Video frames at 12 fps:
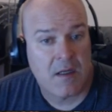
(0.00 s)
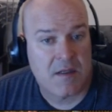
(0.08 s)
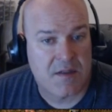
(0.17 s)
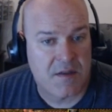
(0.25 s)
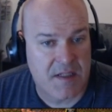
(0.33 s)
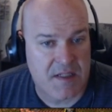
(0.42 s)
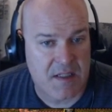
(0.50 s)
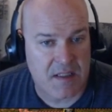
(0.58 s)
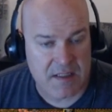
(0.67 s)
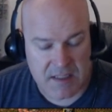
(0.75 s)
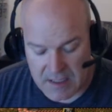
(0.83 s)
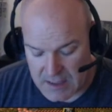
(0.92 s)
So this is
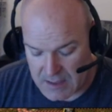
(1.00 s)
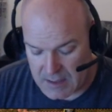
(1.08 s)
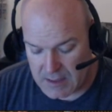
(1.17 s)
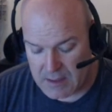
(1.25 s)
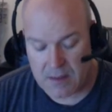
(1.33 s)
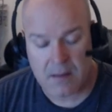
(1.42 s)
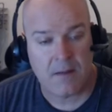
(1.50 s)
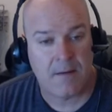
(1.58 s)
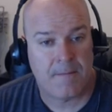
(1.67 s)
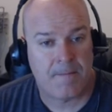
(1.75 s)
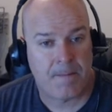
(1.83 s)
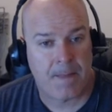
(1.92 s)
going to say
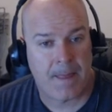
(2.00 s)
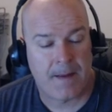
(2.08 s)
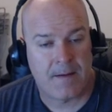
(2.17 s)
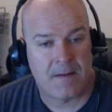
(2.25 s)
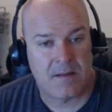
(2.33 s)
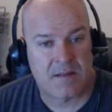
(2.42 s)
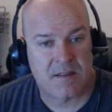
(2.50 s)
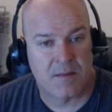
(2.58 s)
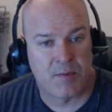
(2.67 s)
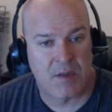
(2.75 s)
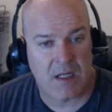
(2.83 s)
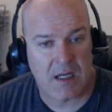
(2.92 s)

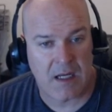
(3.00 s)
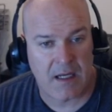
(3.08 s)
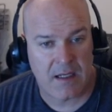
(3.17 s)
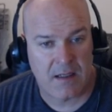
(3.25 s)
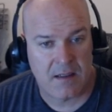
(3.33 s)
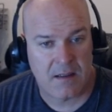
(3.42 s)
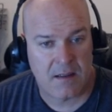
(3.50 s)
supply,